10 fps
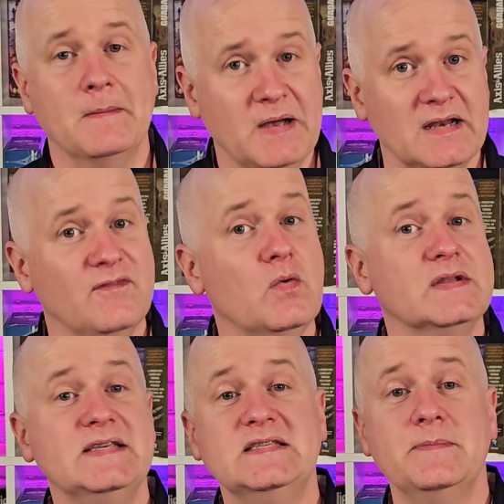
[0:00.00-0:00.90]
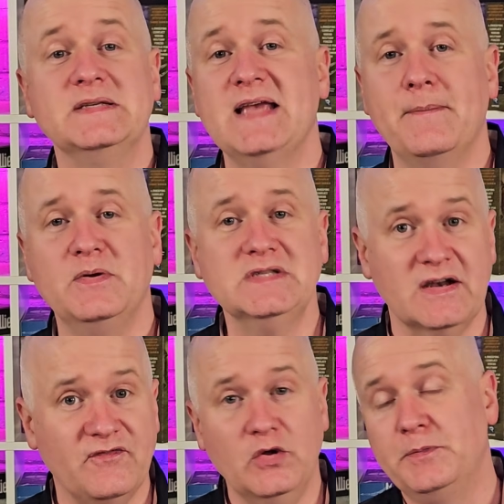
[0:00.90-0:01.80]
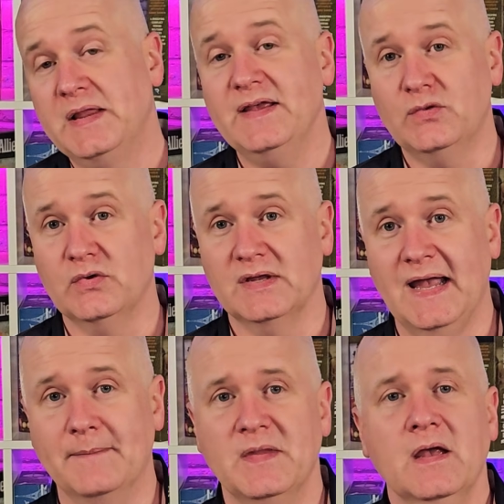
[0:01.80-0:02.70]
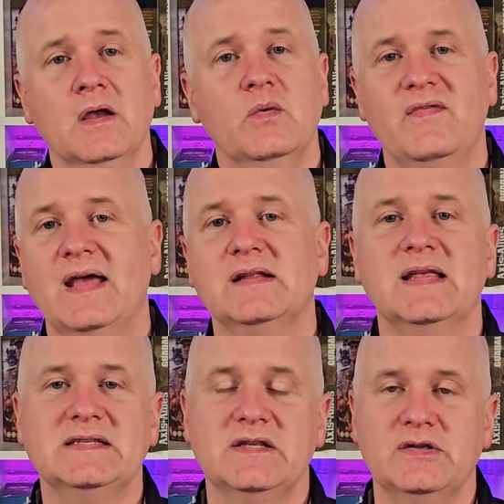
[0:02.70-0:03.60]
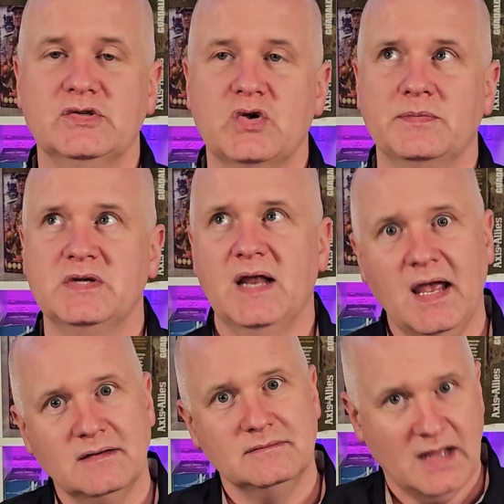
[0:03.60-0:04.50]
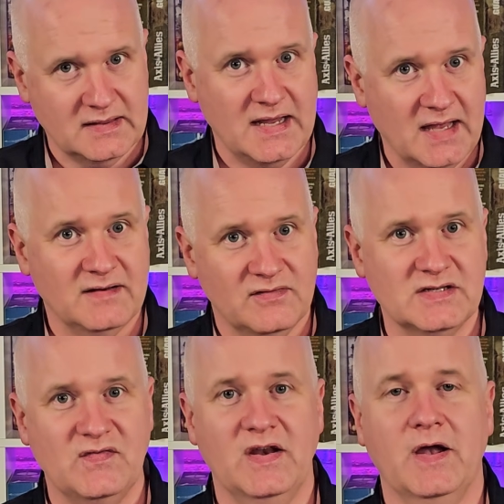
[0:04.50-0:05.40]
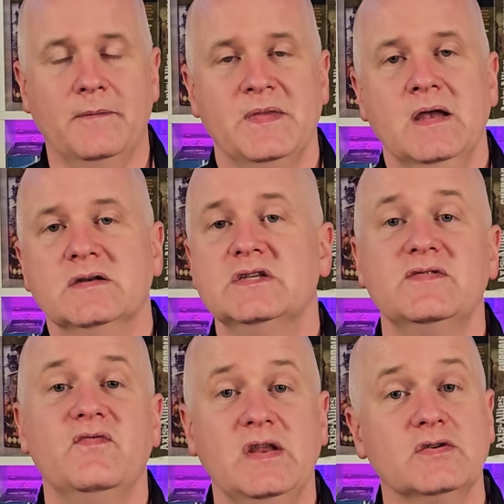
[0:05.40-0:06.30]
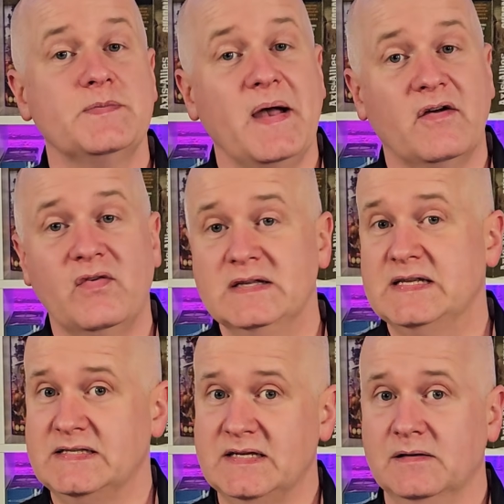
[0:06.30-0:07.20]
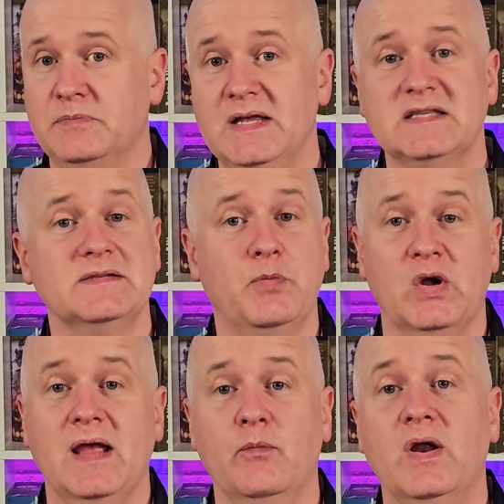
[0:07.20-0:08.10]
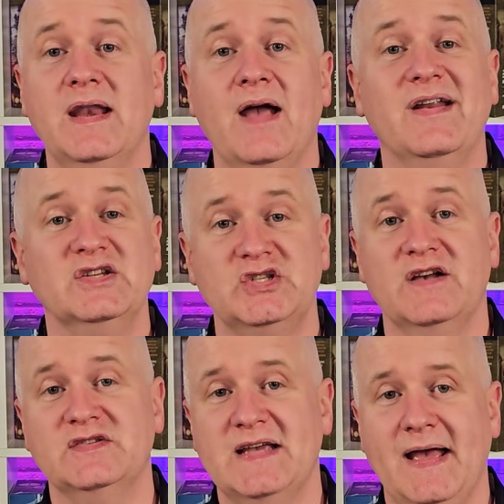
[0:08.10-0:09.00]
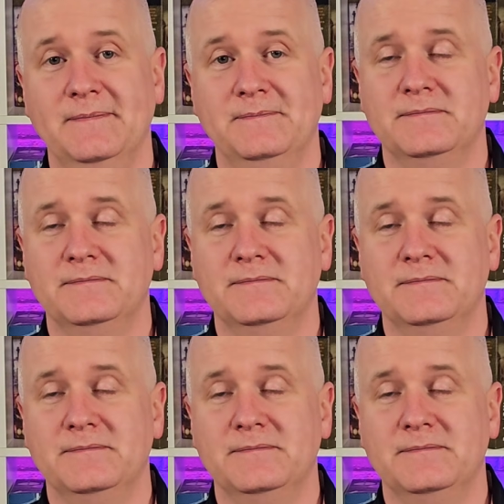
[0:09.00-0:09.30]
But if you want to see some examples and a full playthrough of the game, we've added links in the description and at the end of this video to some videos by our friends at Zilla Blitz, Board Game Rundown, and Shelfside.